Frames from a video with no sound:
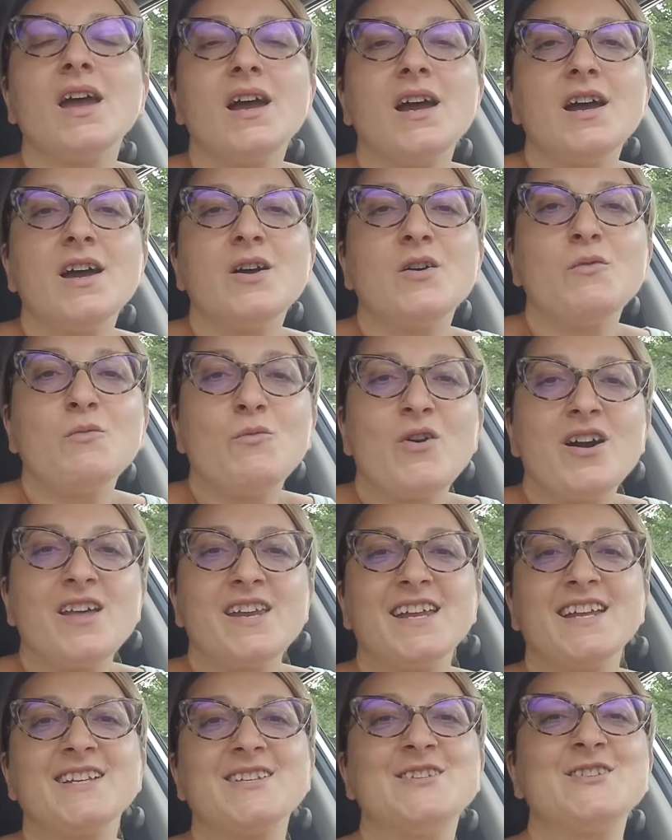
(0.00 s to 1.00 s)

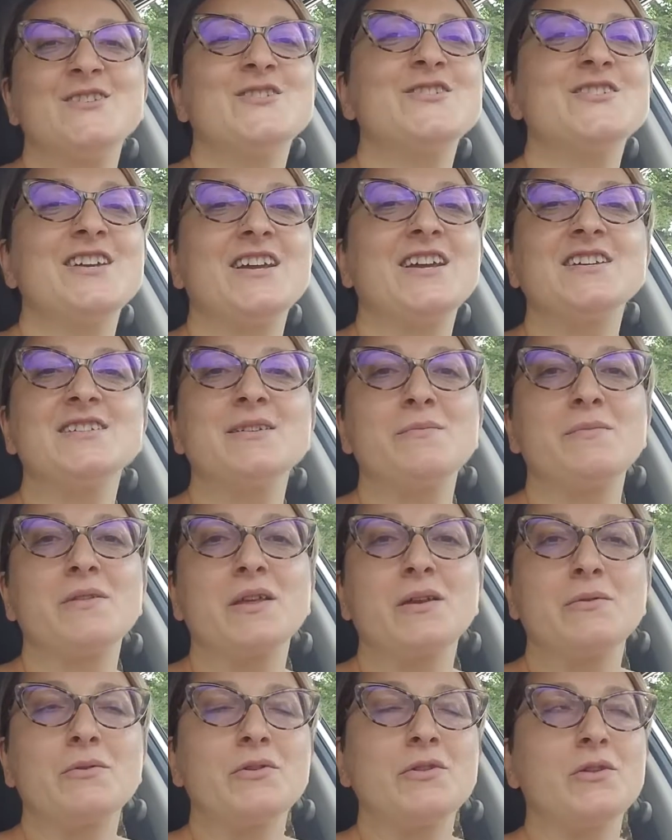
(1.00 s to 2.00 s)
wanted to share
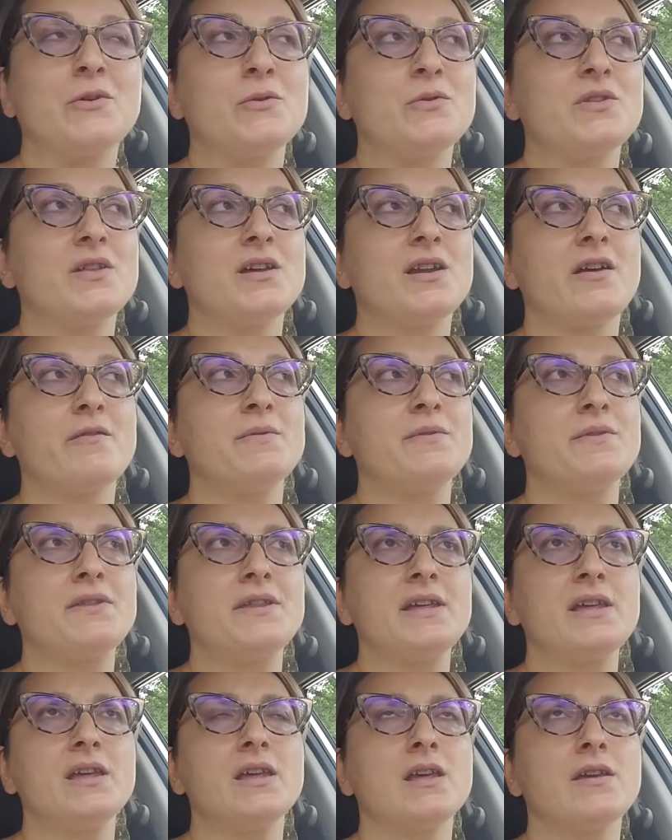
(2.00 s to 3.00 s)
something with you that I've been
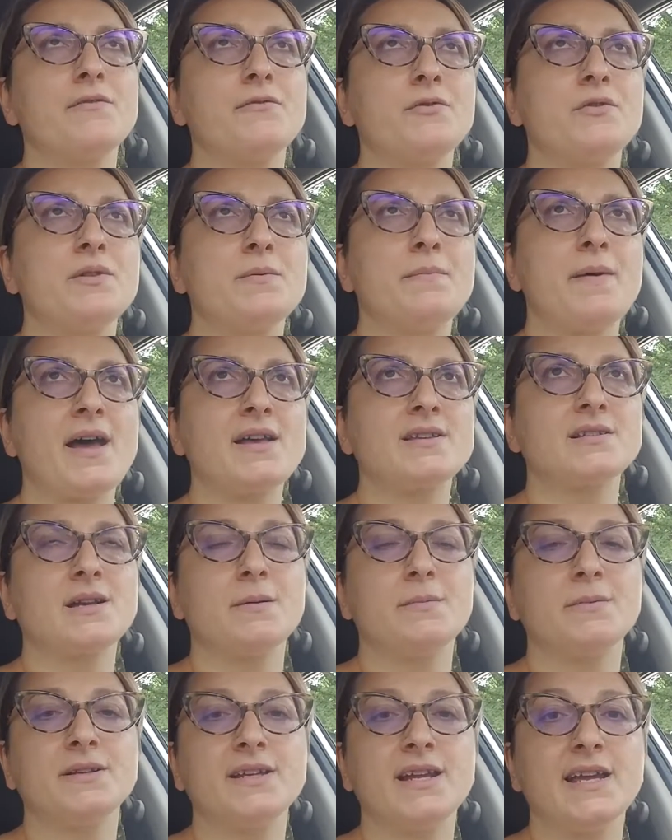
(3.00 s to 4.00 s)
thinking for the past
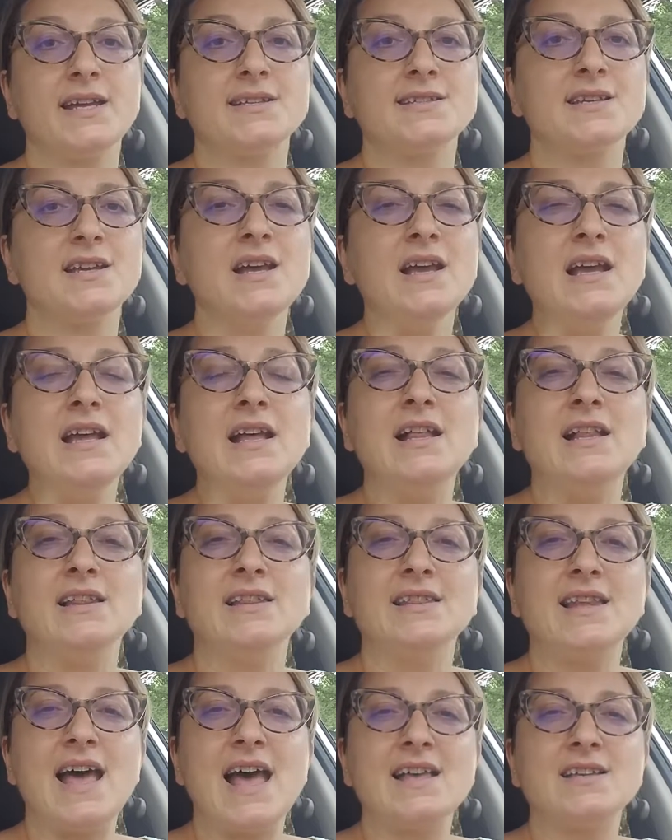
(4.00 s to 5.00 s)
couple of days.
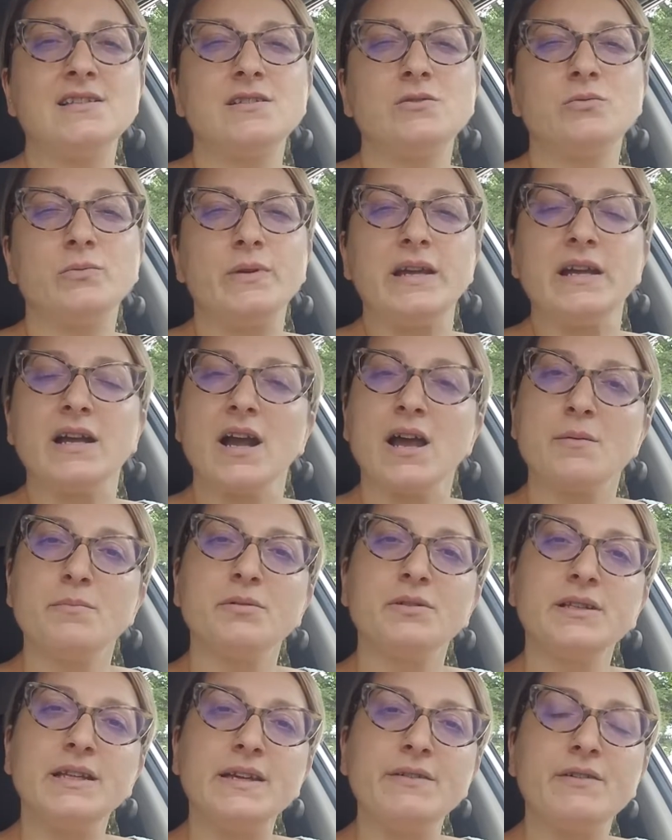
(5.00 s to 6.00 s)
Last week, I
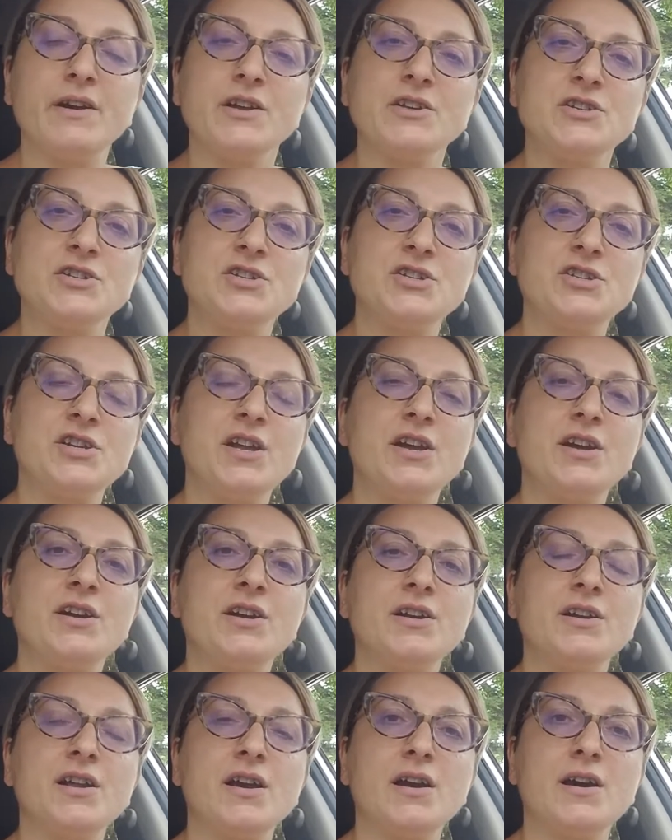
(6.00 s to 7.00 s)
believe I
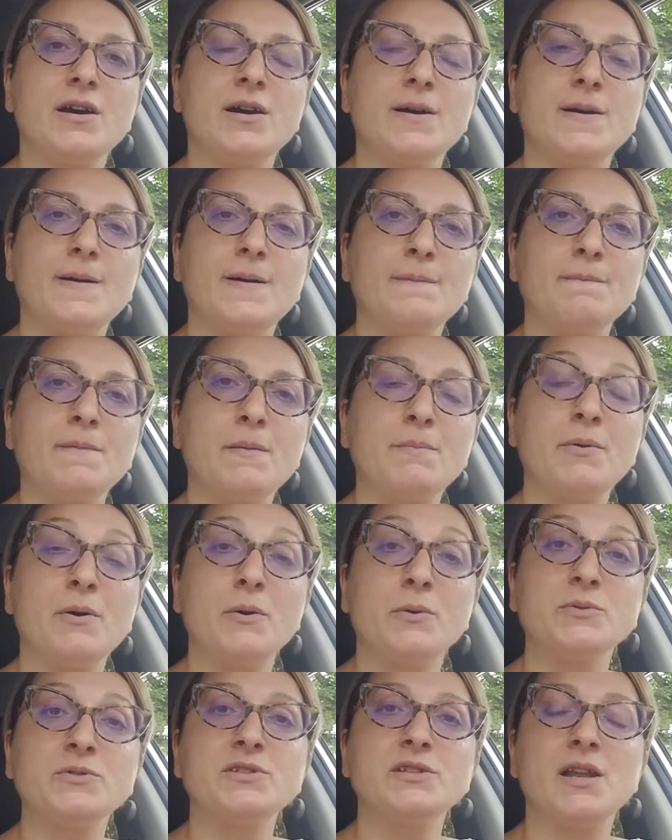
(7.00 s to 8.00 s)
shared a
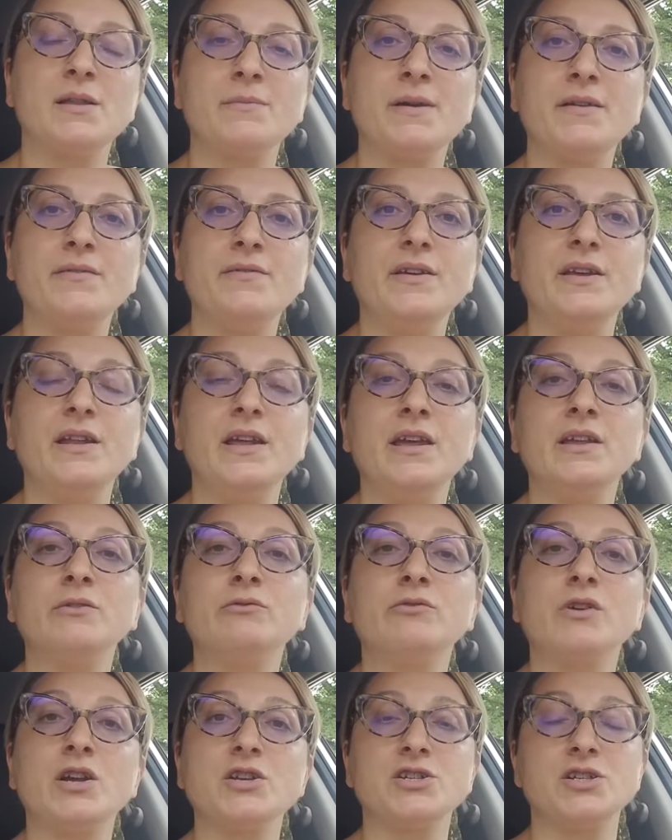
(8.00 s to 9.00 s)
post on my feed in
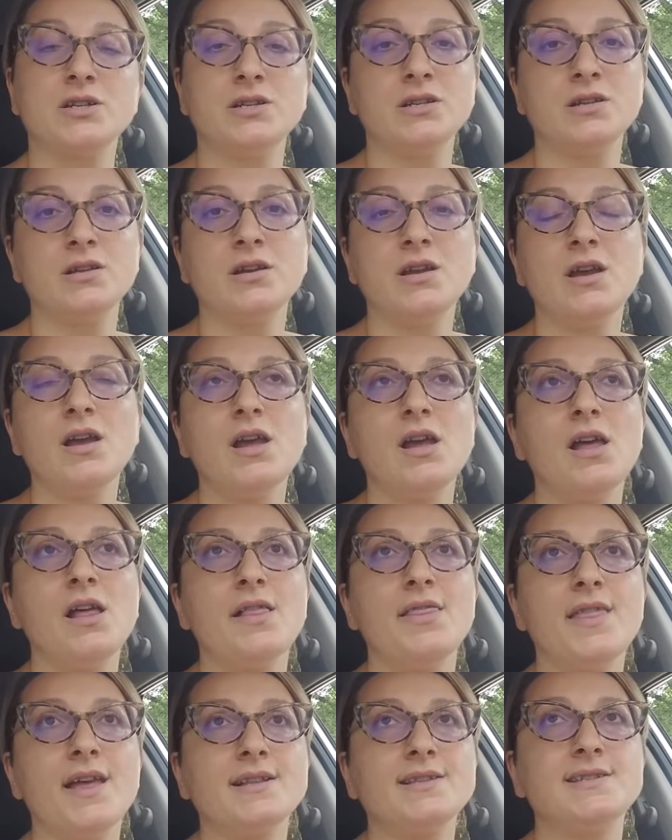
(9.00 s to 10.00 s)
Russian
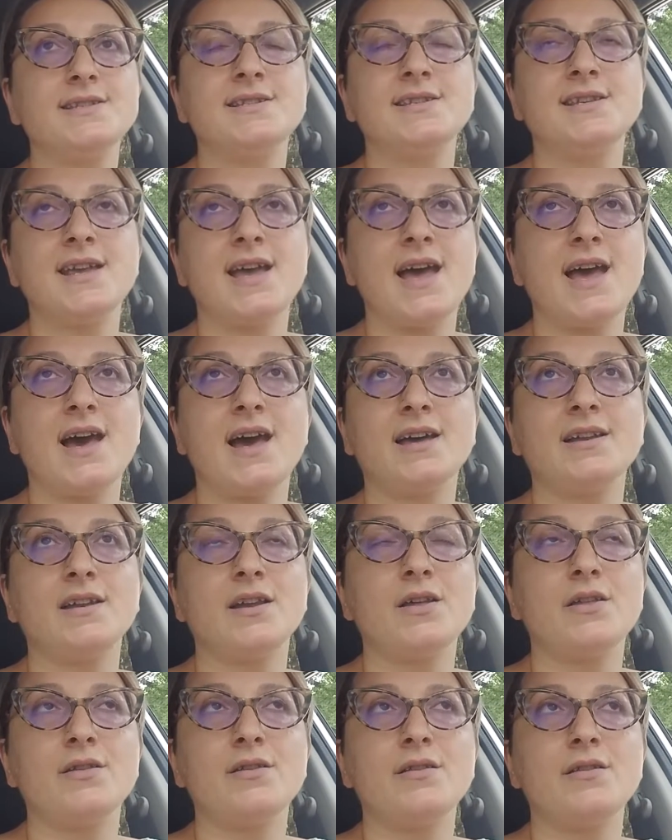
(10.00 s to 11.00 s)
that said,
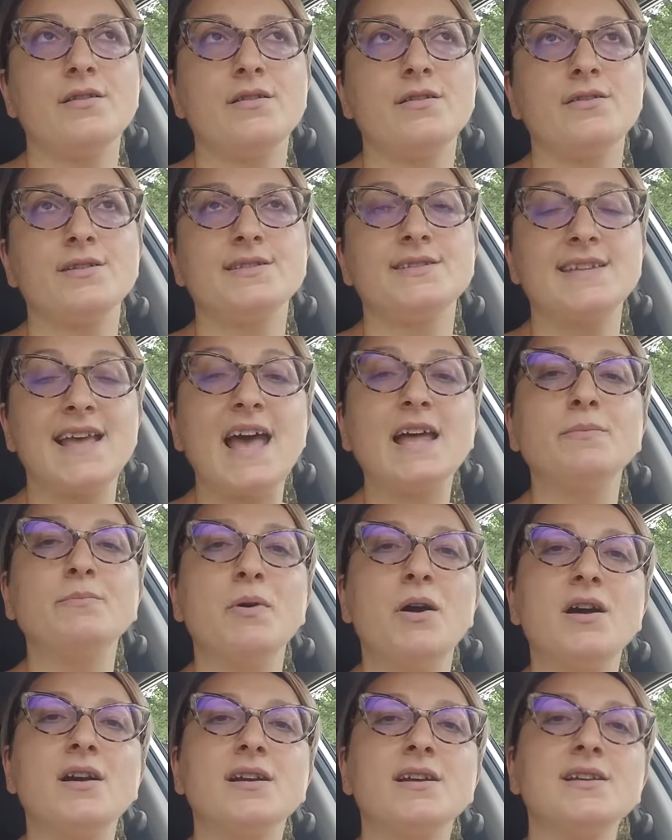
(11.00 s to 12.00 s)
the sad
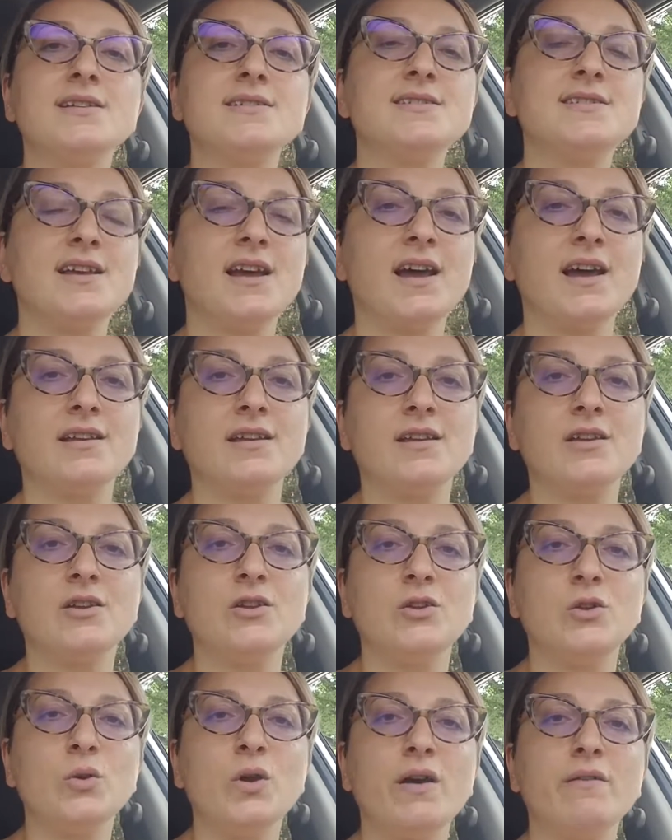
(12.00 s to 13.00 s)
part is that
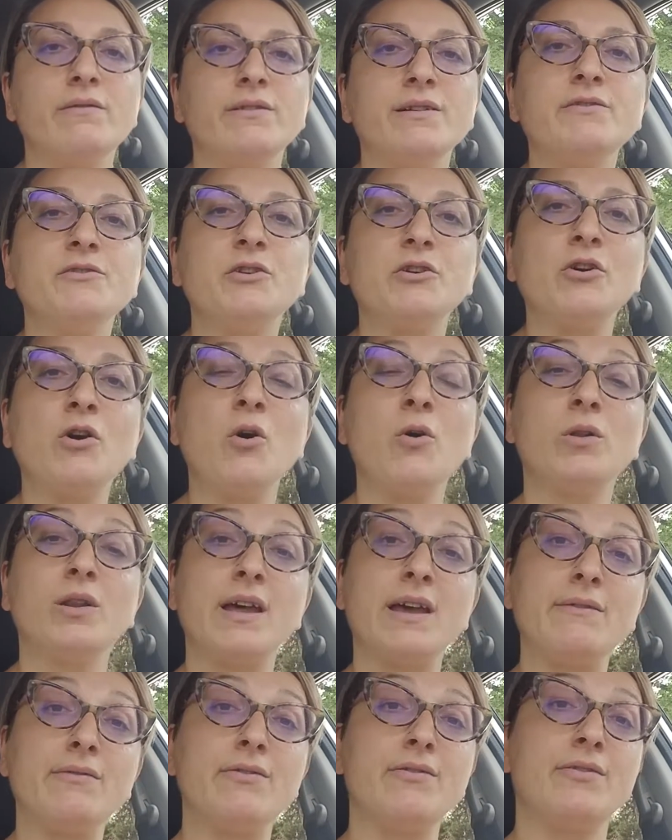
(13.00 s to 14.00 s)
you have lived your whole
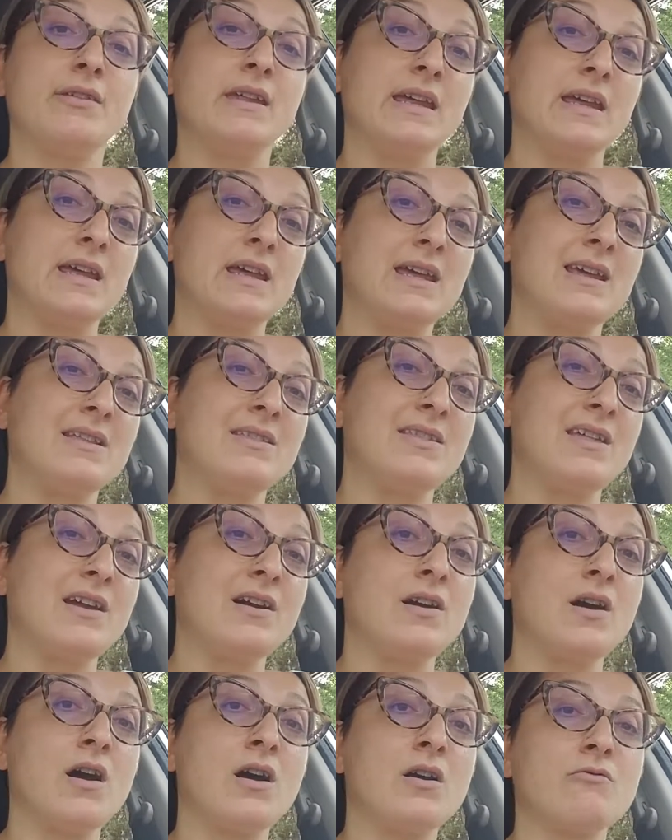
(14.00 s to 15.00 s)
life thinking
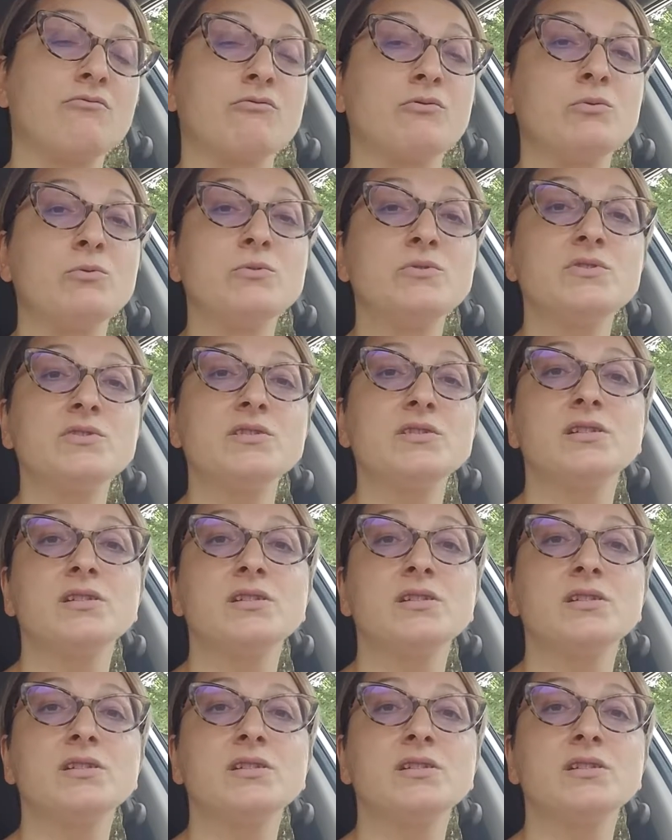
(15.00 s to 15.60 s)
there are rules,